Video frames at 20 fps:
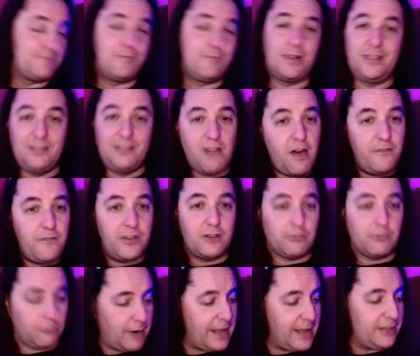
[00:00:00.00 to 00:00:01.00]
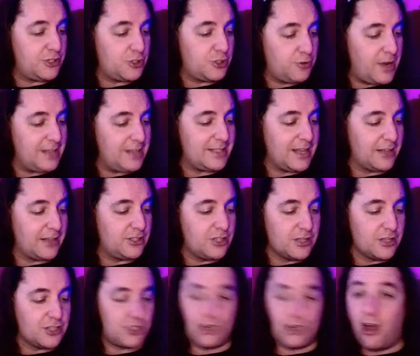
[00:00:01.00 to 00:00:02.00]
beloved ranch dressing to
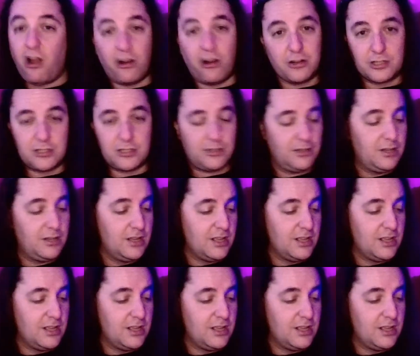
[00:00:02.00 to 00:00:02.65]
the stars.